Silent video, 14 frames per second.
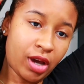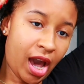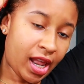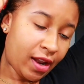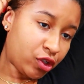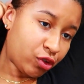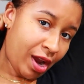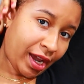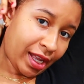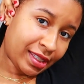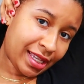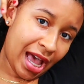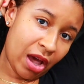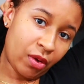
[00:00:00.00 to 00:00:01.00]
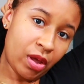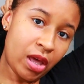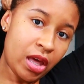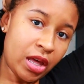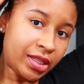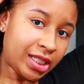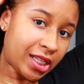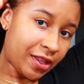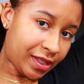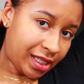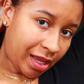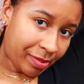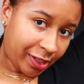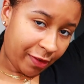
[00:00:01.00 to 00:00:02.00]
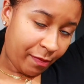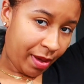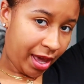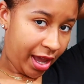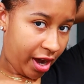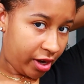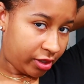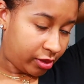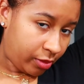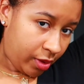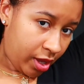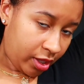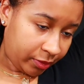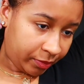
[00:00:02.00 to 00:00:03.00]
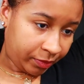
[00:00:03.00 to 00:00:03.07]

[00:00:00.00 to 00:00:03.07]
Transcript: kind of drag it down to the tips of my hair as well.